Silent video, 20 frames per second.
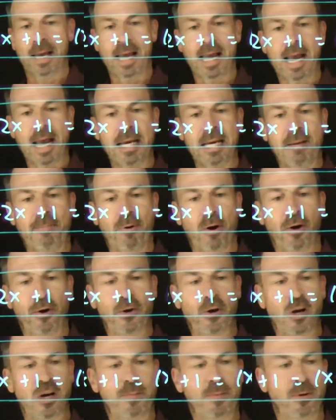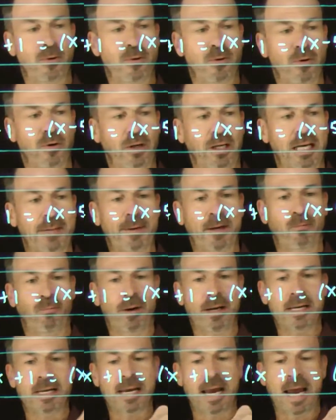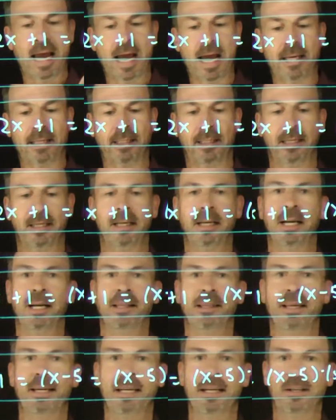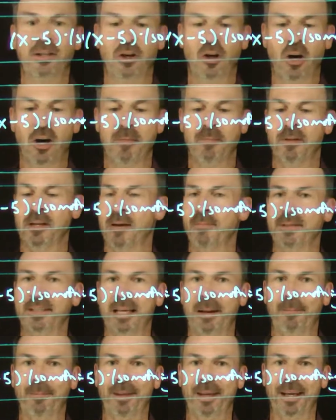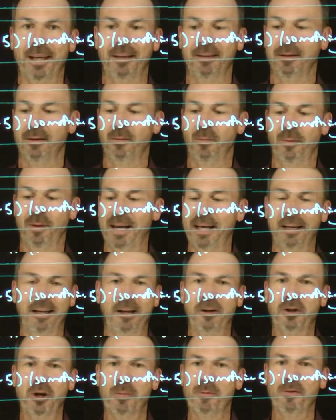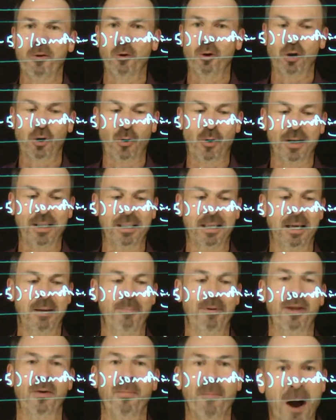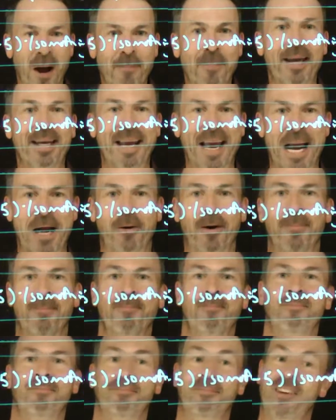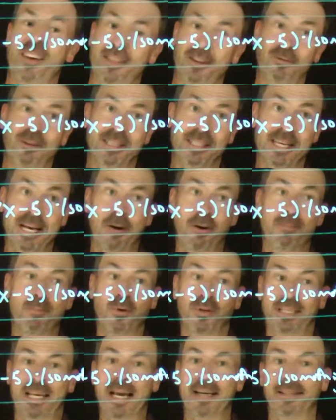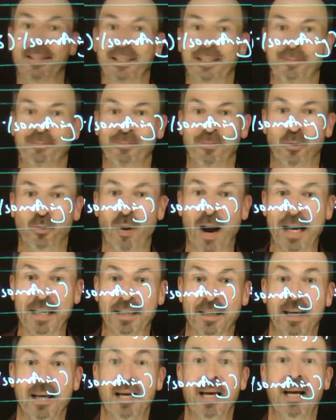Any polynomial can be written as a linear term times something, any linear term of your choice, but there might be an error. In fact, there is an error in most cases. Great.